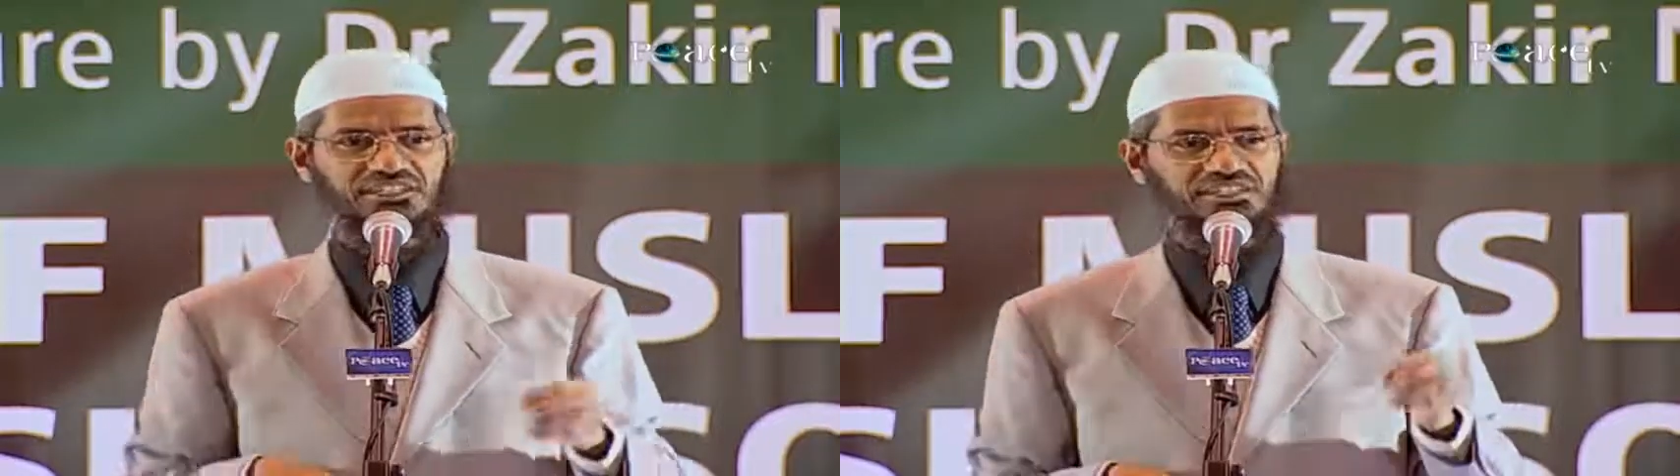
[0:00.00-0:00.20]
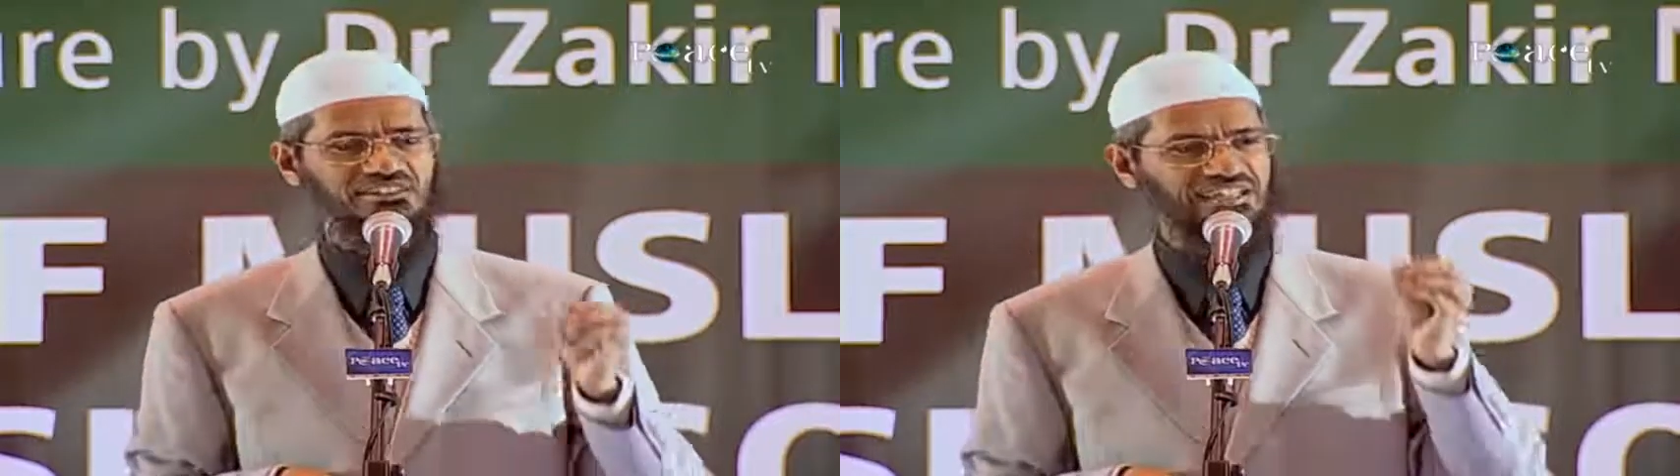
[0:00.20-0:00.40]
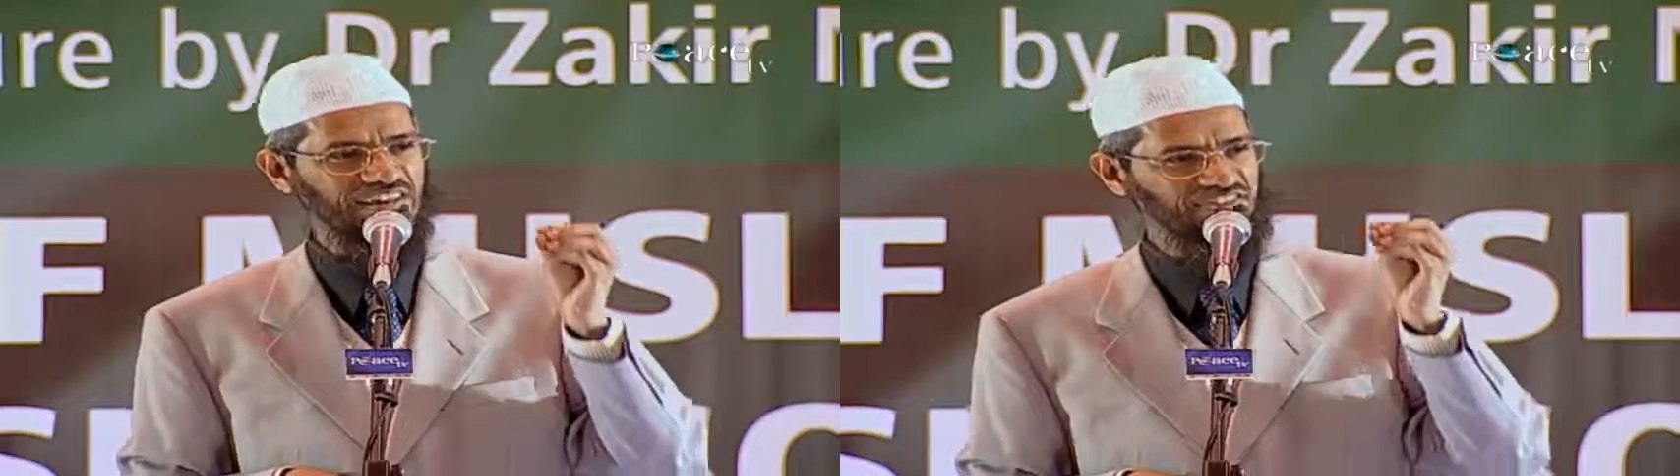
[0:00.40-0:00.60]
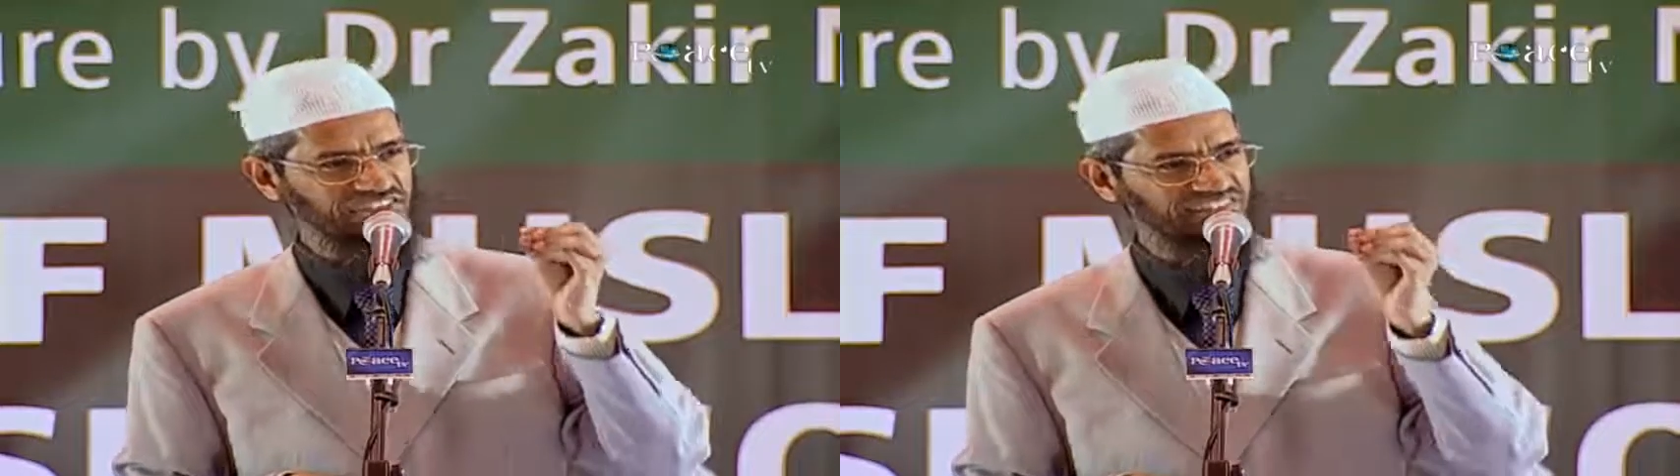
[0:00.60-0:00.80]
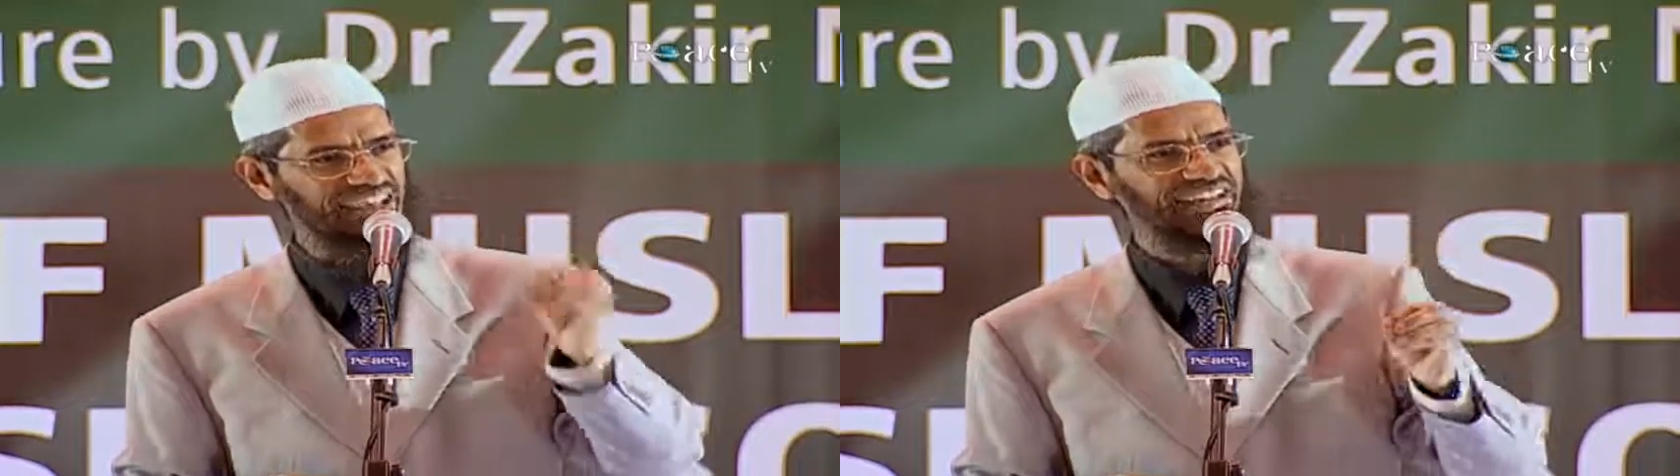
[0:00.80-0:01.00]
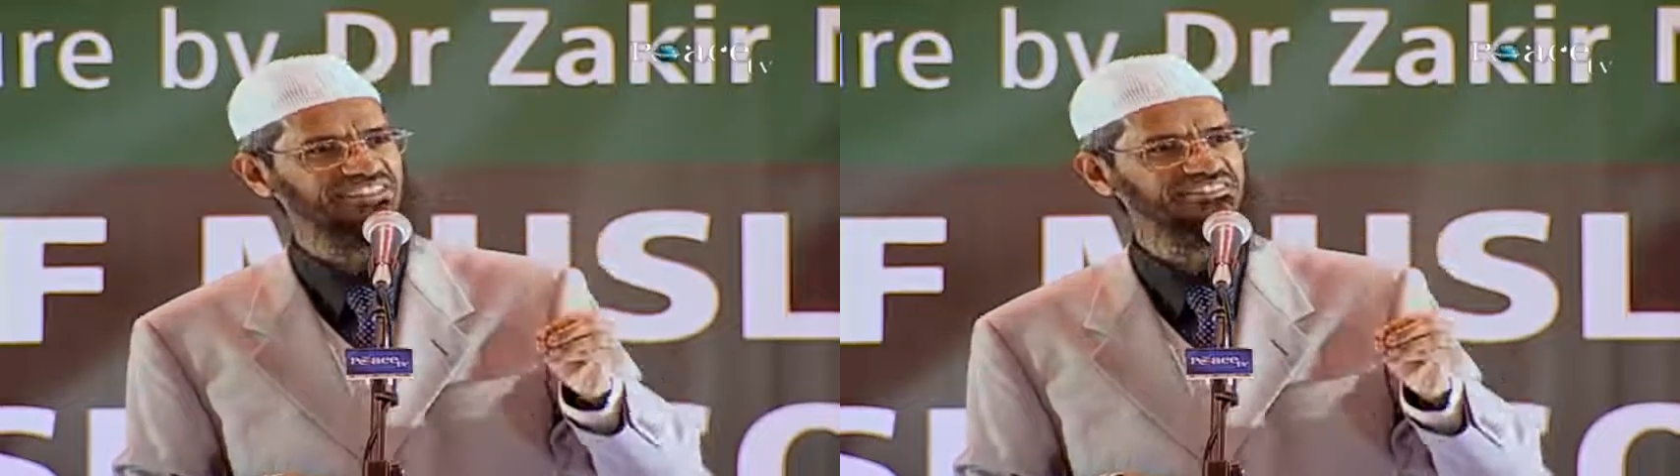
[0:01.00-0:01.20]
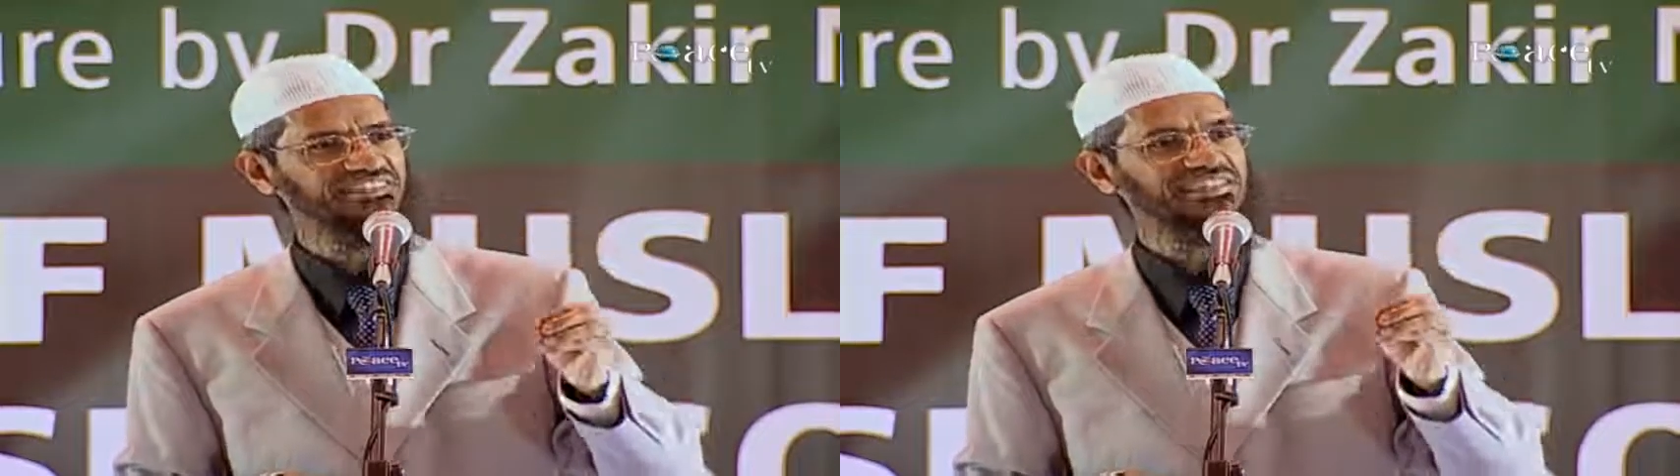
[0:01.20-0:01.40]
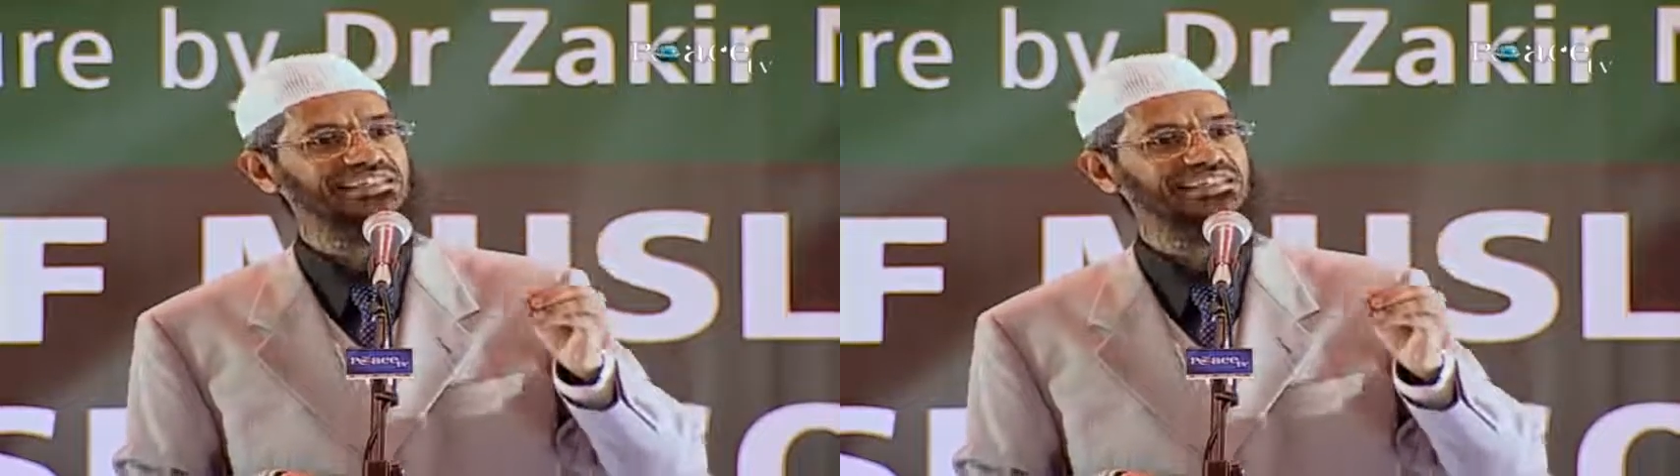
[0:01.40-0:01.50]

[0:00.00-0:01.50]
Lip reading: the television channels.